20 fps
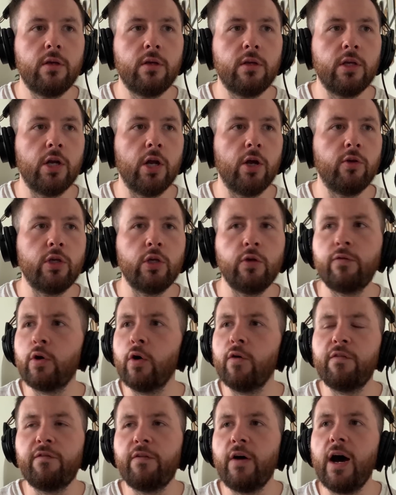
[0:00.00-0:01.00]
You know, you've
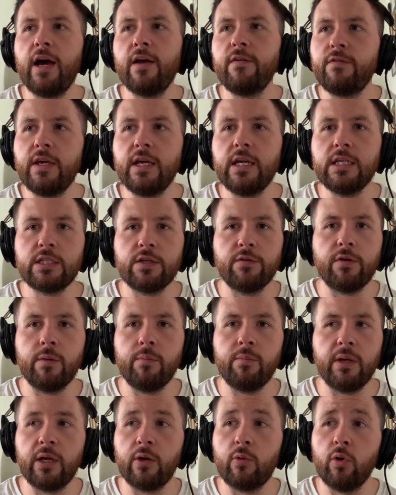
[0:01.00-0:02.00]
got 5 years of him
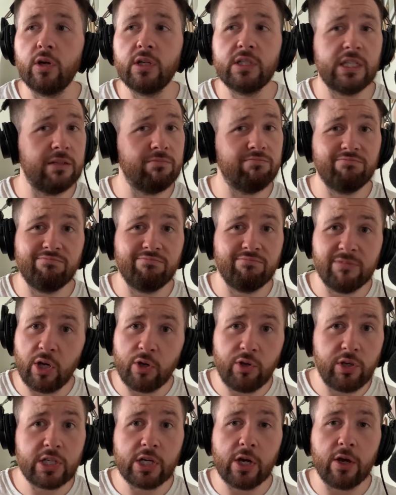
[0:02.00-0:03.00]
being quality. No,
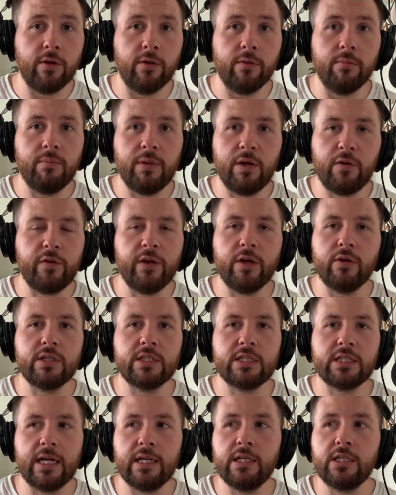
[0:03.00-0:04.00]
you don't.
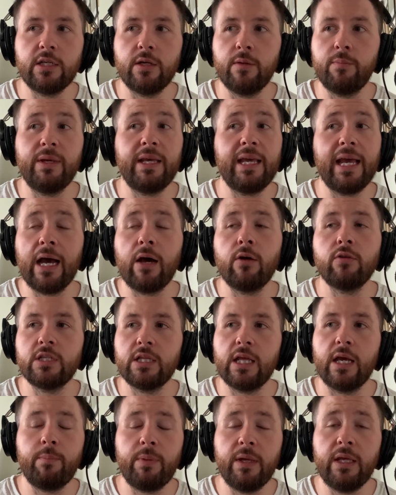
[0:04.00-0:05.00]
Midfielders tend to be out of
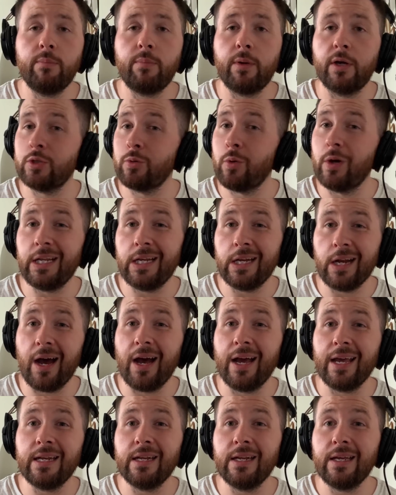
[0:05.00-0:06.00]
their peak by
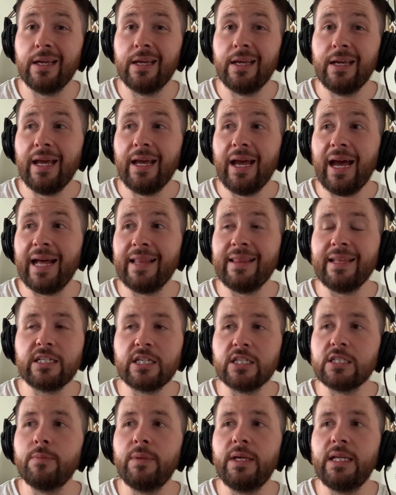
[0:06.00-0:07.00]
29. And that
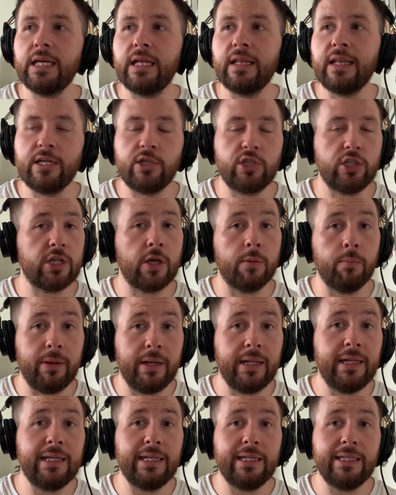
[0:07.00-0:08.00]
doesn't mean that they're just
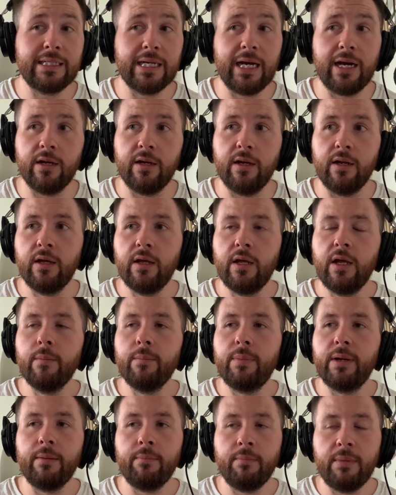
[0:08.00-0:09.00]
completely done,
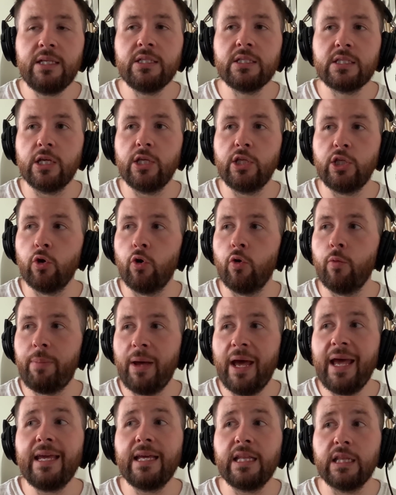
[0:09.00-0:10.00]
but it means that you're
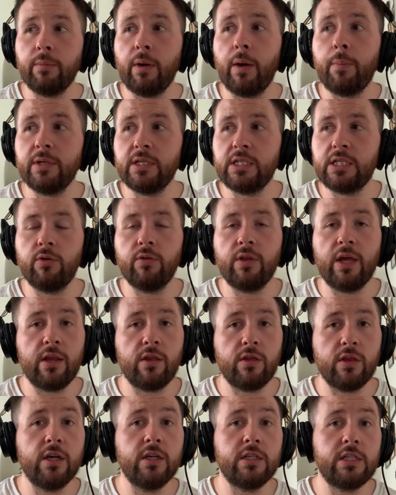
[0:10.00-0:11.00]
paying them up until they're
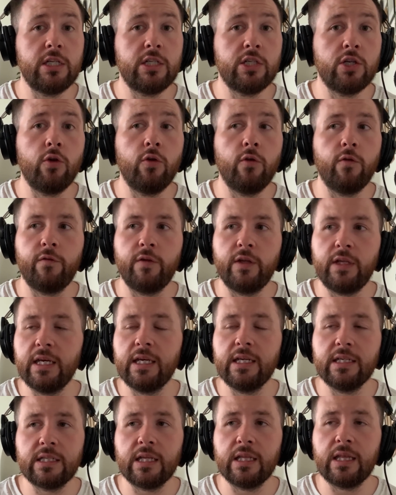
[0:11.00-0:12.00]
32 for
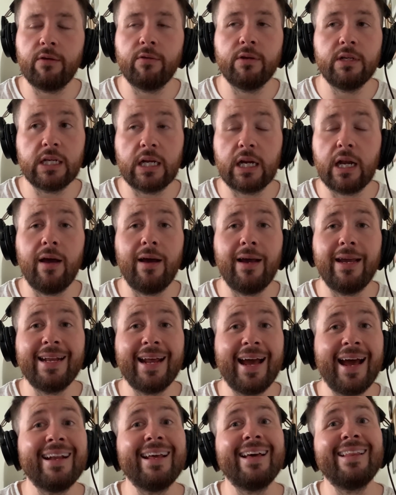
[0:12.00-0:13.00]
years that they're in decline.
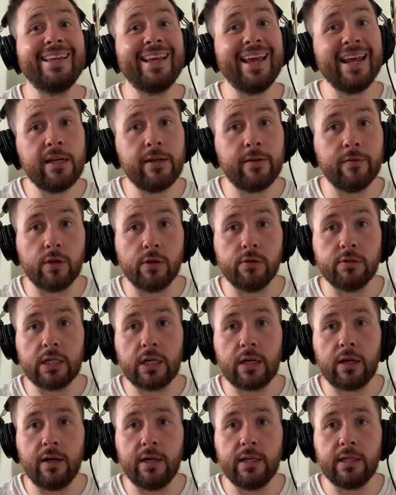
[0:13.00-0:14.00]
And at the end of those
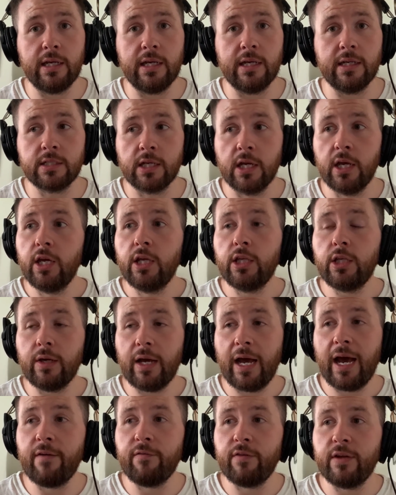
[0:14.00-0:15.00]
decline years, you
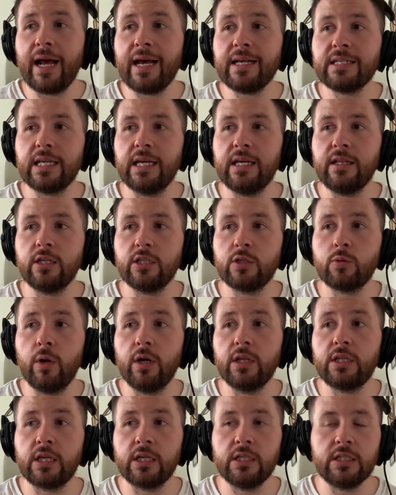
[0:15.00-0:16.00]
have an asset that's
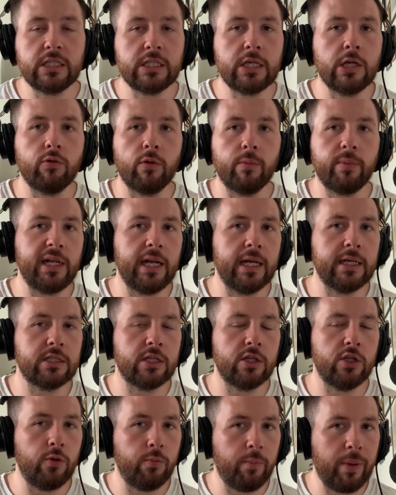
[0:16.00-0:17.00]
worth considerably less
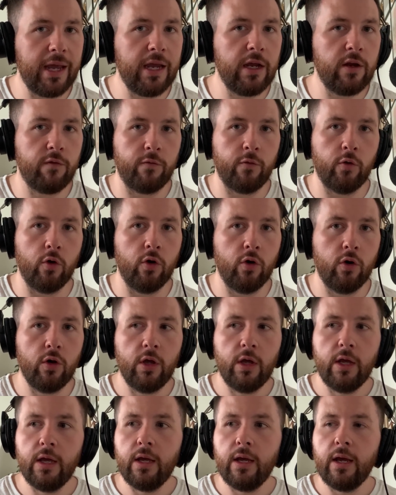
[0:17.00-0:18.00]
than you paid for.
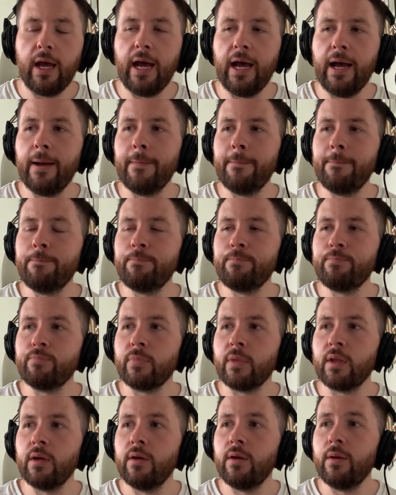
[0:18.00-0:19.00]

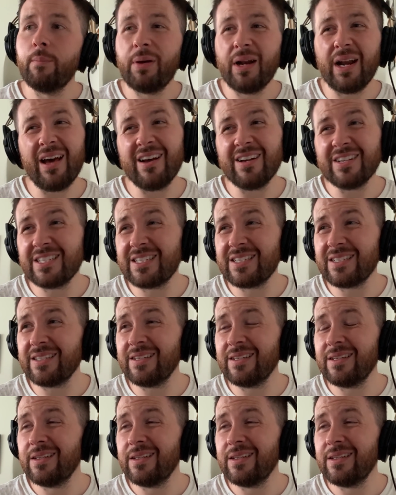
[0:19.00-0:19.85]
Plus,